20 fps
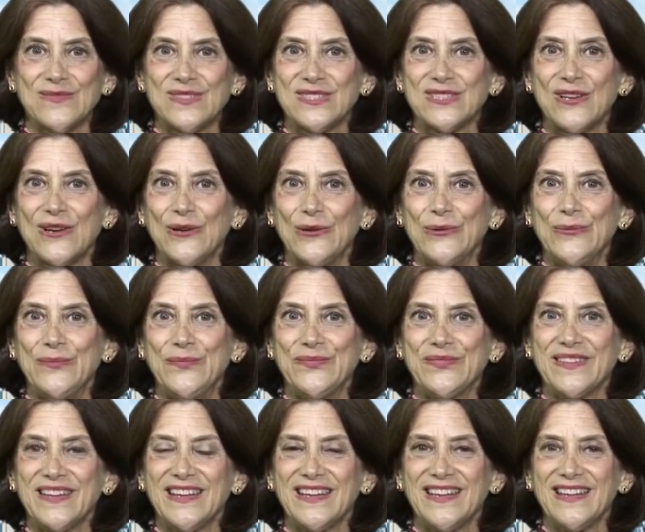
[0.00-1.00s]
So,
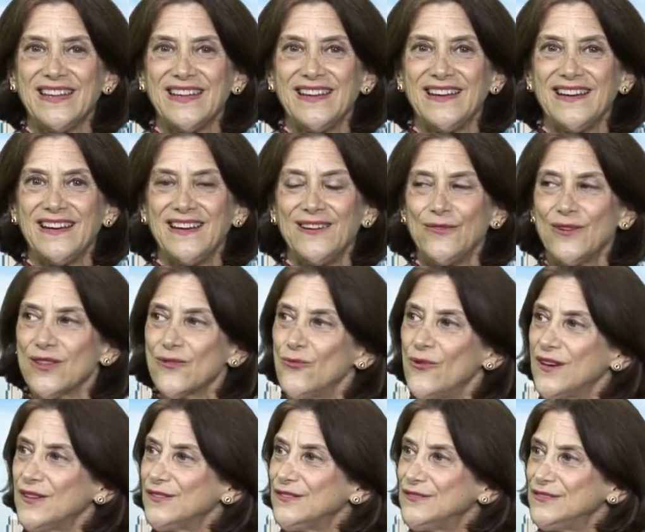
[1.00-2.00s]
with
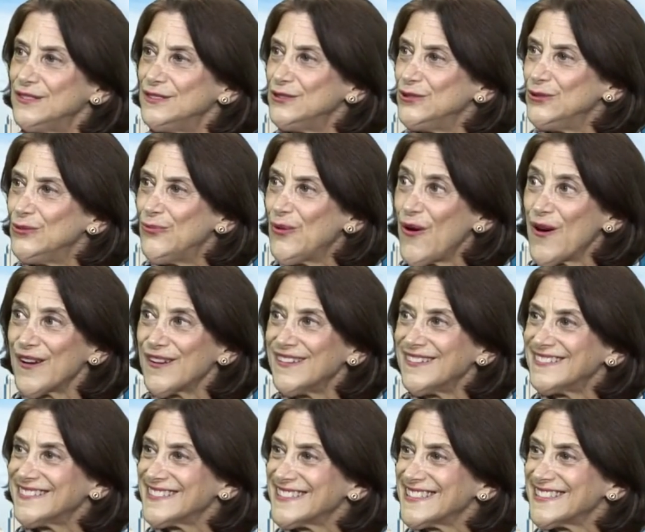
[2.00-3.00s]
wonderful new
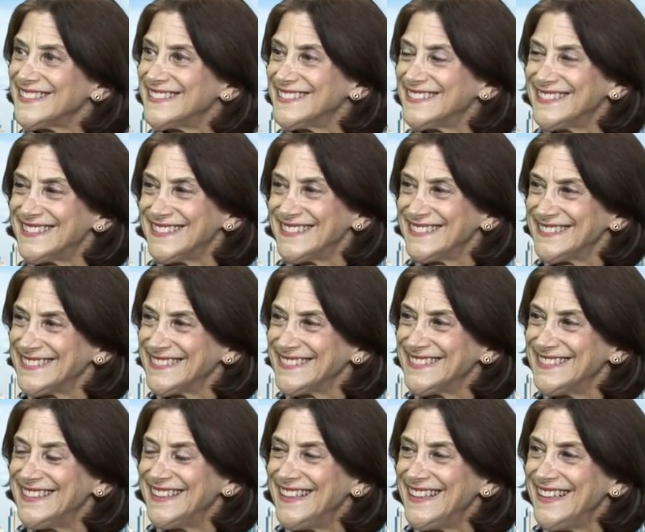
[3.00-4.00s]
partners.
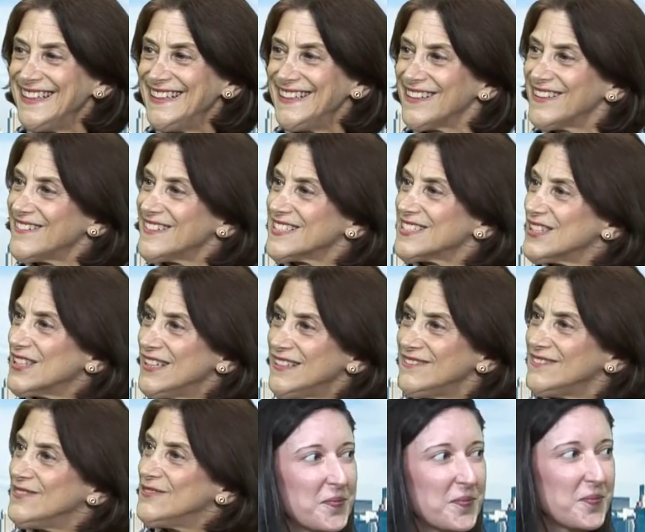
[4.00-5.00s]
Karissa,
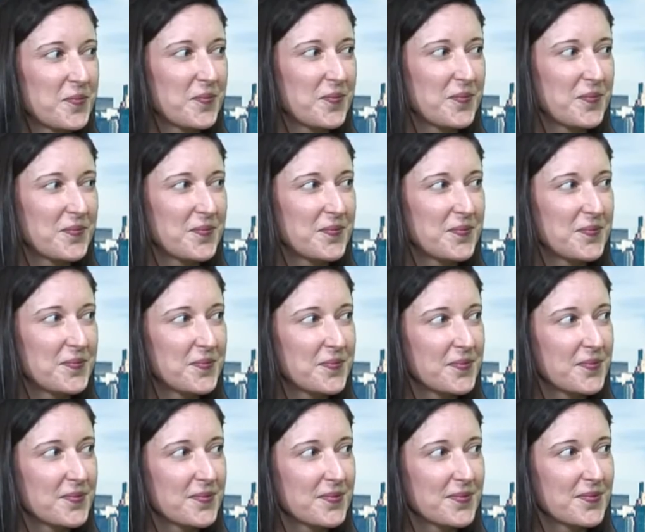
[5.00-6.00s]
want to
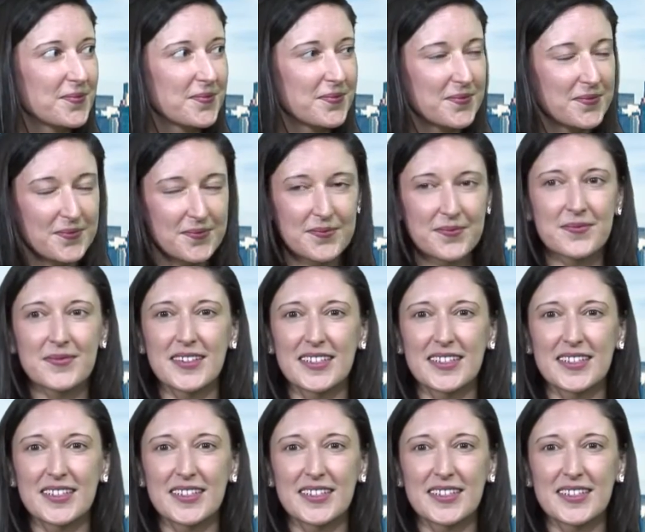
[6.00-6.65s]
introduce yourself?